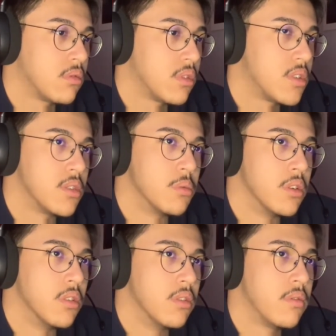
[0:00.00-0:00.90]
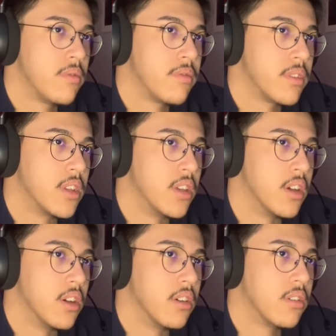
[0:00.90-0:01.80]
This is weird. Yeah.
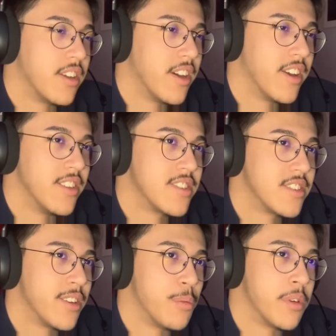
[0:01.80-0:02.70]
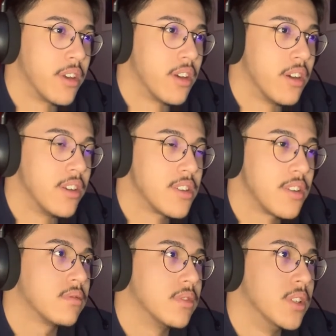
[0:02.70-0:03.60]
Uh, this, oh my gosh.
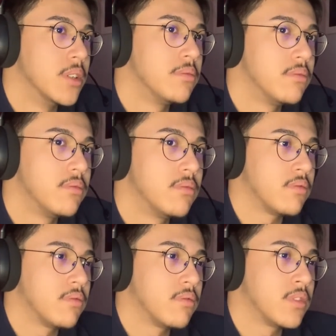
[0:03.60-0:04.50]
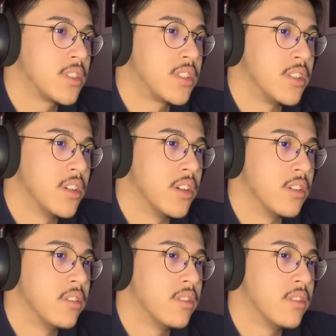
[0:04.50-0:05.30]
Yep. Yeah.